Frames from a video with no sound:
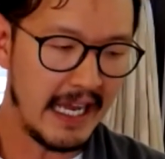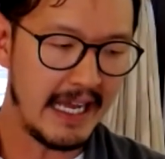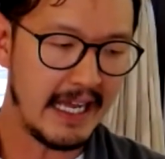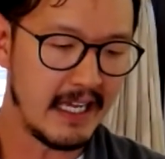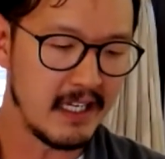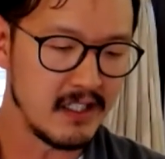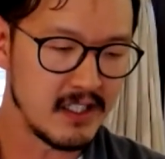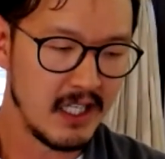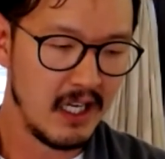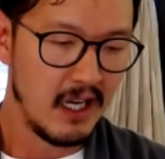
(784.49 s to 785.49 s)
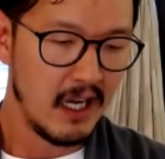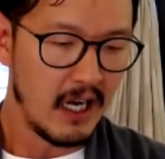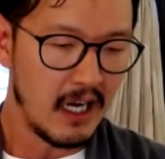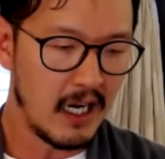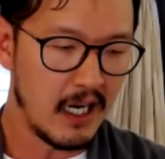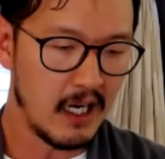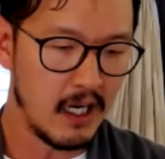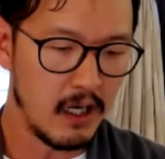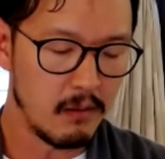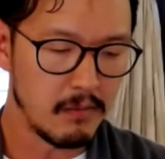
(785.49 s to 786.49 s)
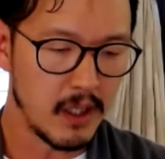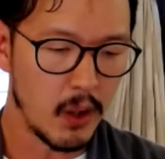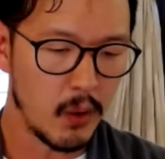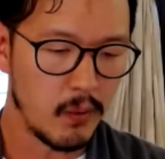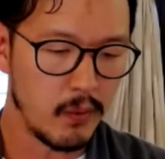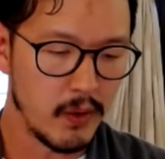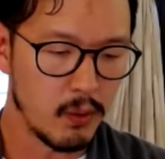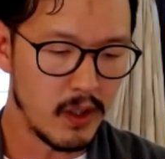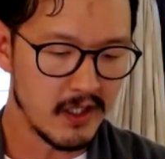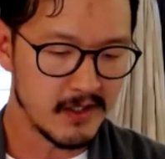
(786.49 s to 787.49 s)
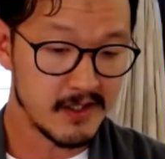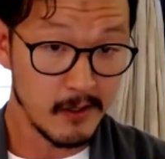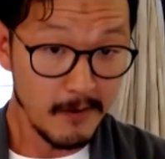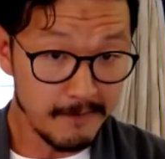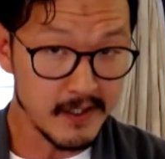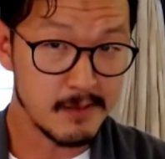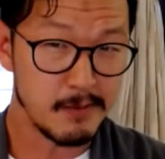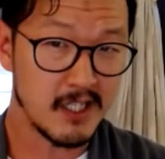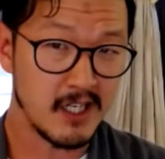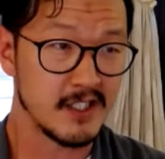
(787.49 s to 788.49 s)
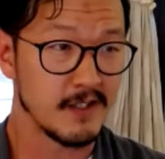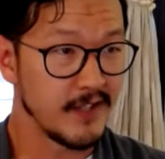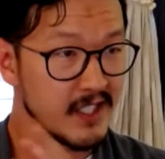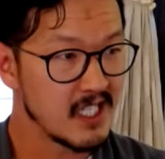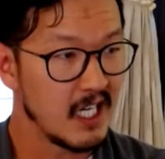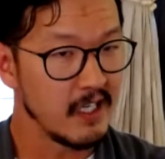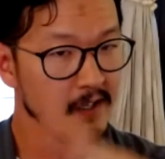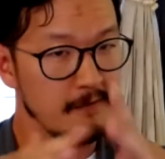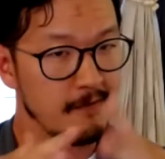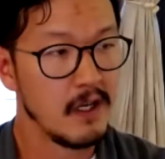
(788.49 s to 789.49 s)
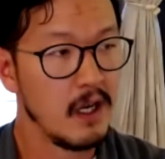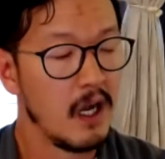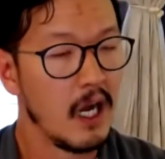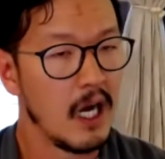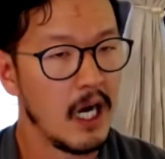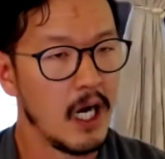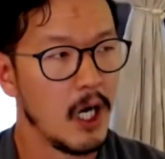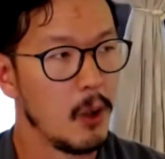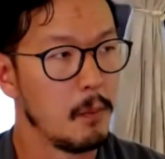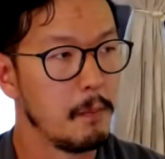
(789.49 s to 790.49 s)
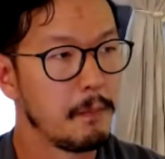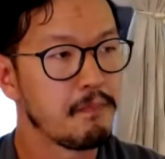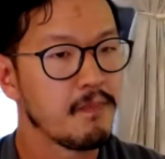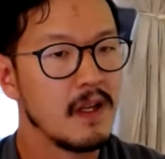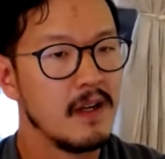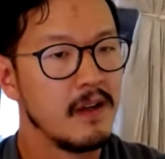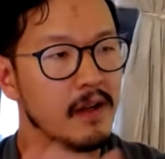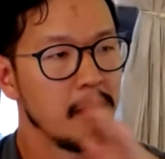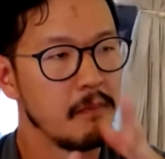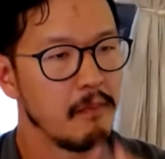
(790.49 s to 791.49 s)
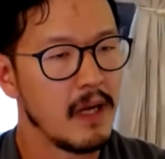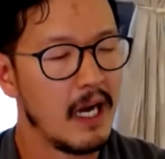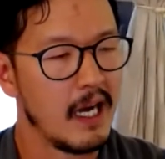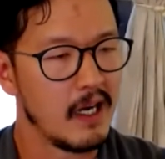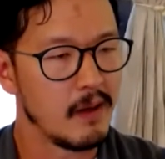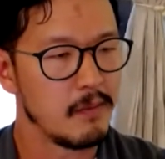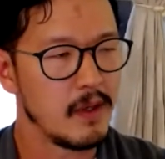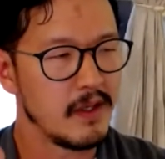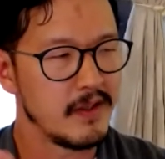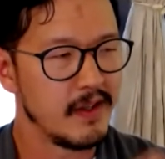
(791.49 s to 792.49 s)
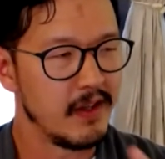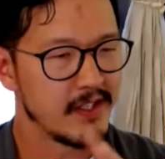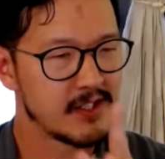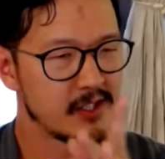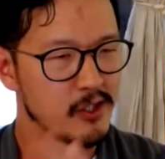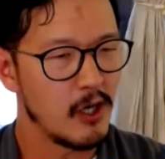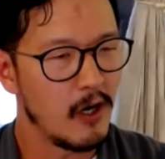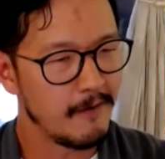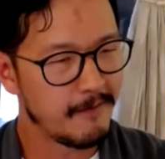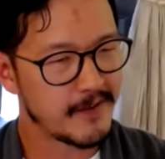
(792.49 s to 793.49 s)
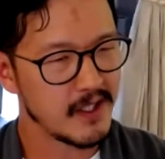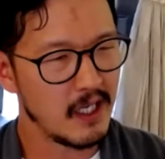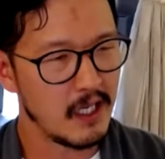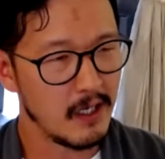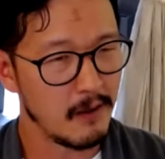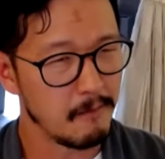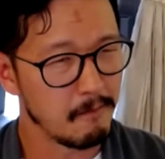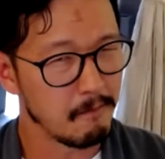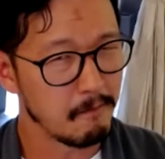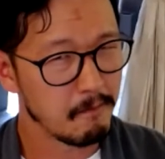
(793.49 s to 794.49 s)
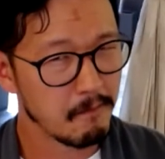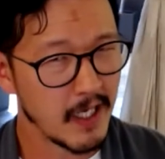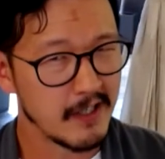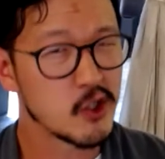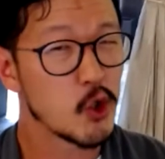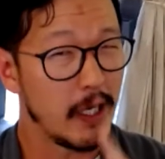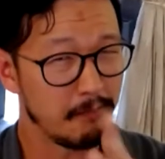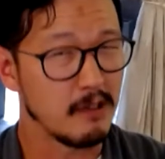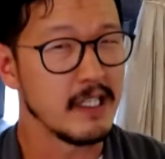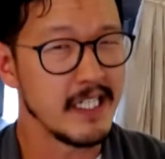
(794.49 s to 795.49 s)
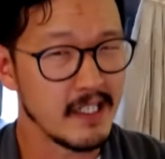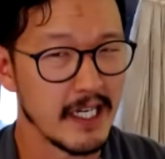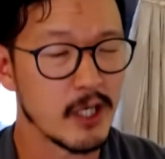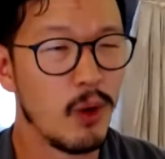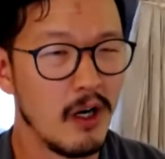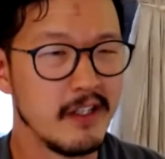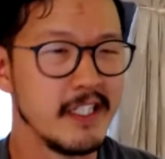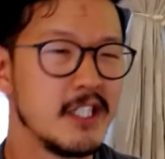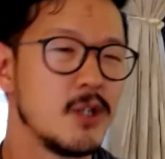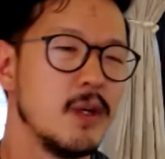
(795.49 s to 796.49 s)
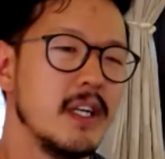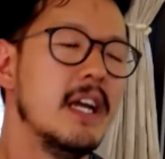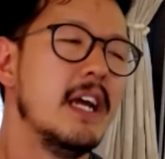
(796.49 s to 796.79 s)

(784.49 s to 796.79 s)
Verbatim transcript: And um, the water surface because of this kind of um, uh, this soft um, kind of trampoline like quality to it